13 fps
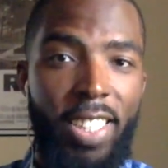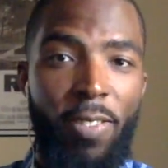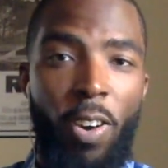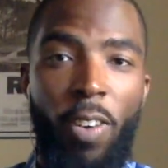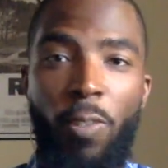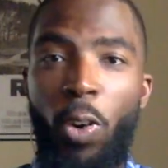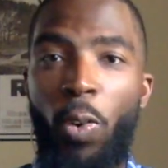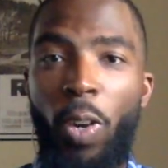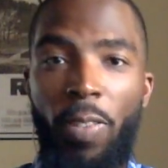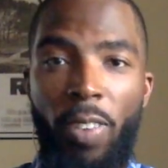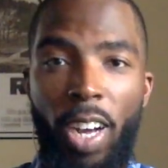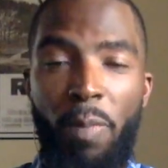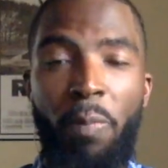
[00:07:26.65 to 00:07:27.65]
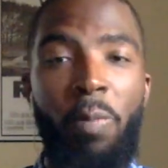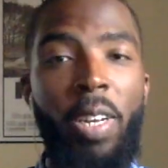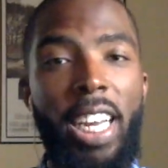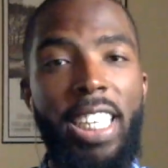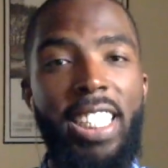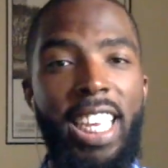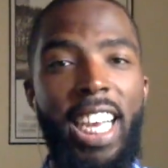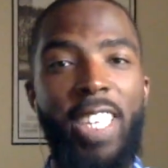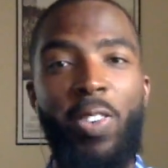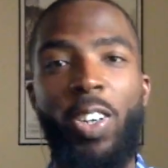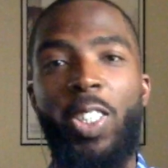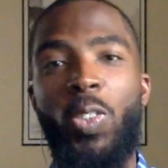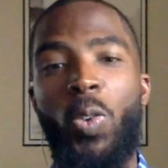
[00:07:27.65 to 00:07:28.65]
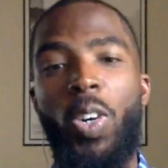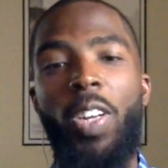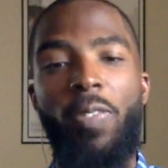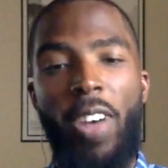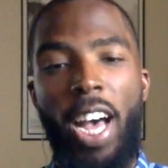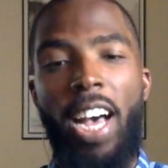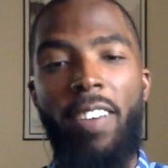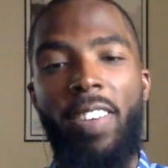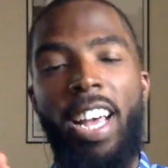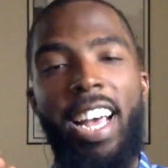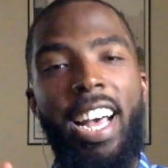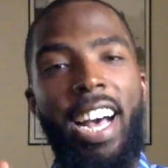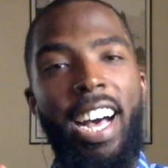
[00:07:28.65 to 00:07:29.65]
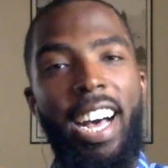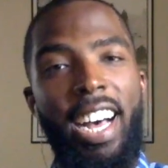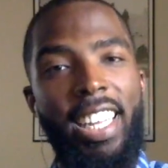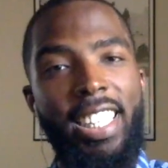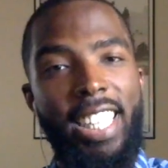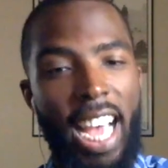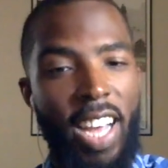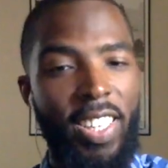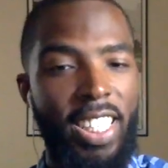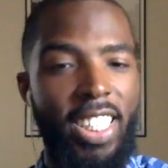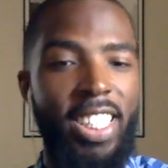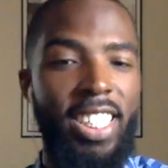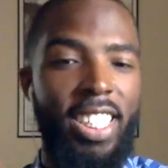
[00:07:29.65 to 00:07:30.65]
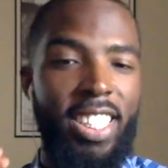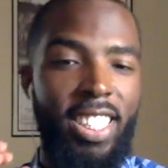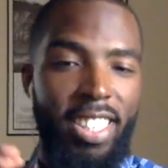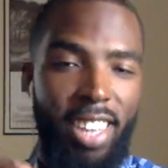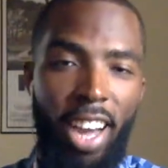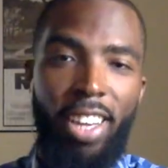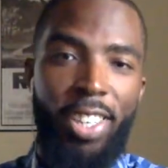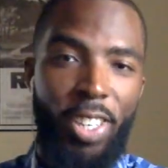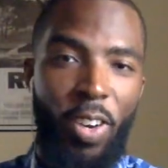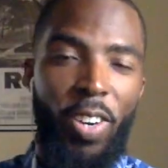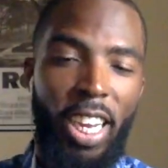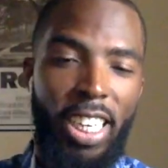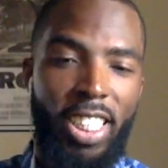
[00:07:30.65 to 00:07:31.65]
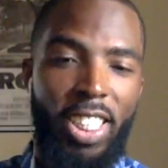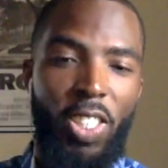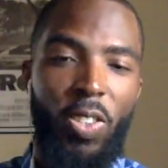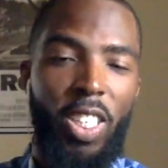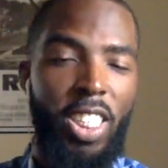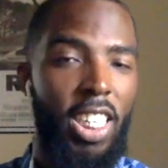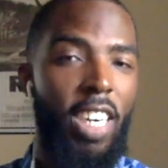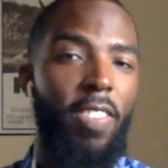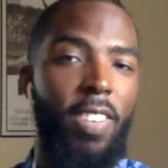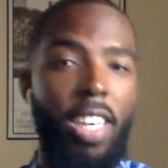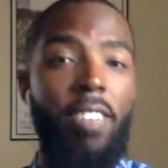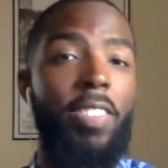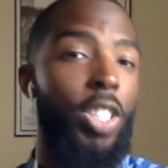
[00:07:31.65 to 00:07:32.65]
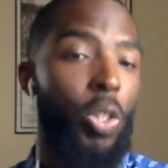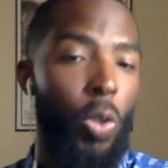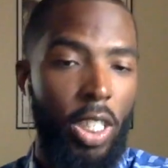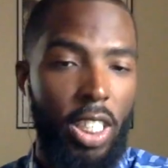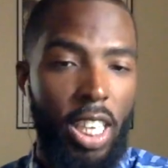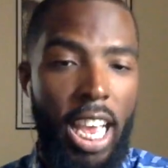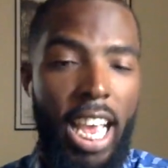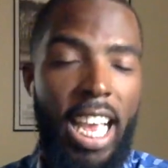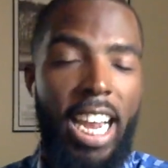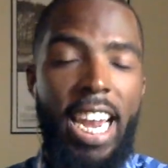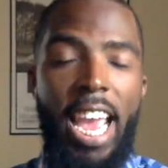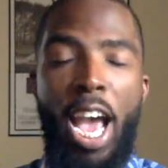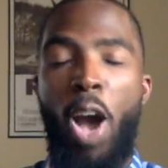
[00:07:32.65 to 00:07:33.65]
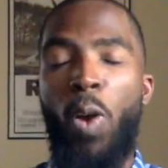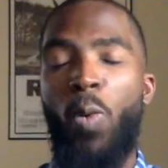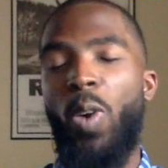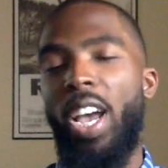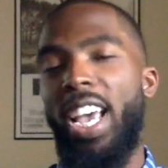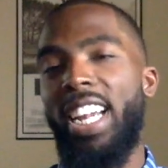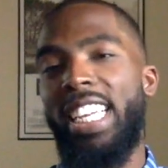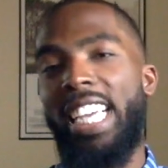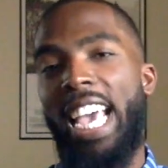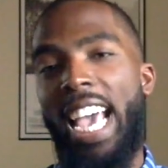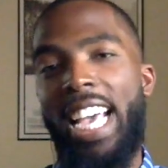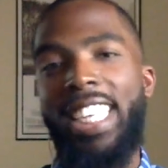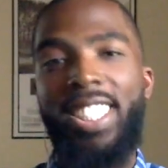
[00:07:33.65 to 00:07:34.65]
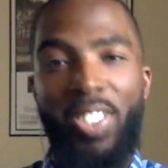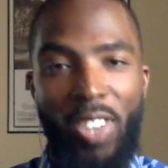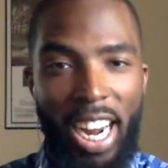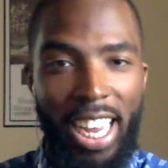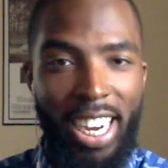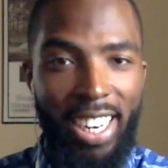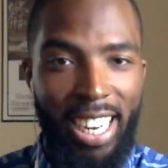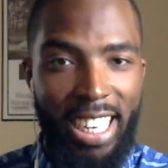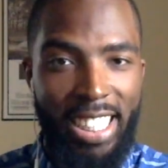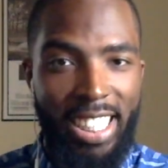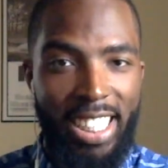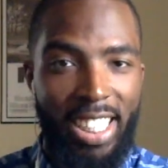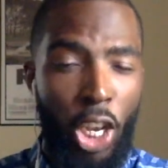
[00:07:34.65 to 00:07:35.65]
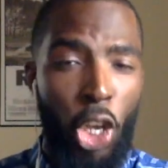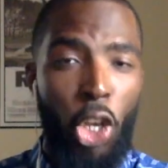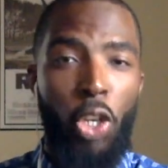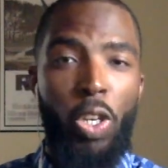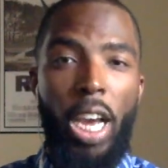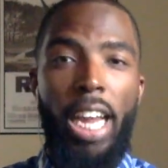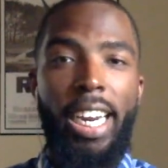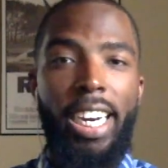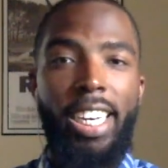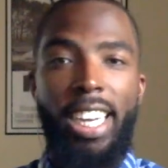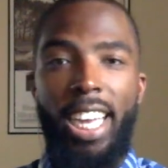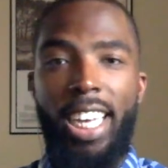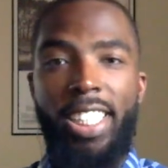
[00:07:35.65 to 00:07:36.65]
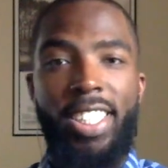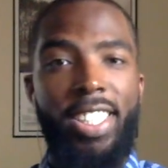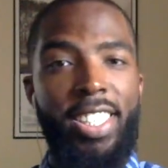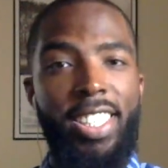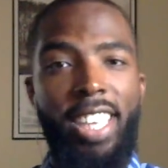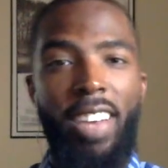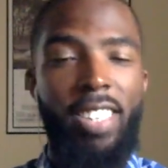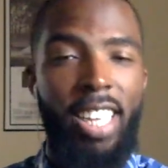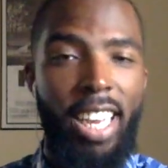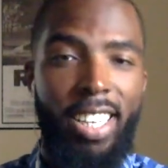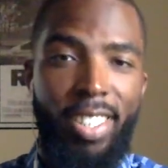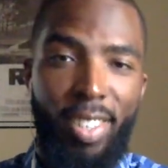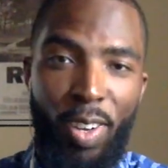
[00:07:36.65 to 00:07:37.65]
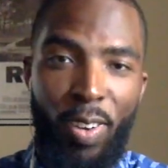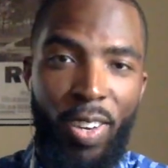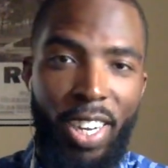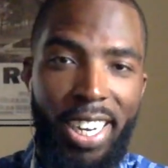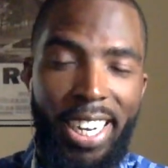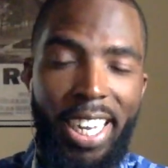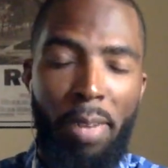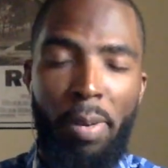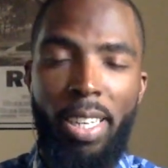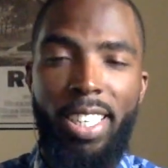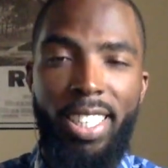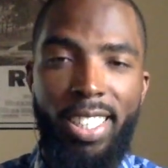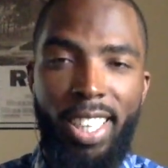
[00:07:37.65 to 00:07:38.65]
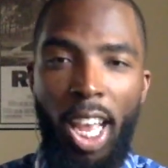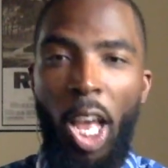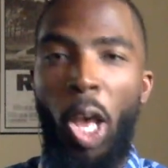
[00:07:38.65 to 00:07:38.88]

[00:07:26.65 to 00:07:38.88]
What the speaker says: for a full refund, plus he asked for a $25,000 donation to the charity of his choice. Now, when he asked United Airlines this, United Airlines, they was like, "You know what, how about this?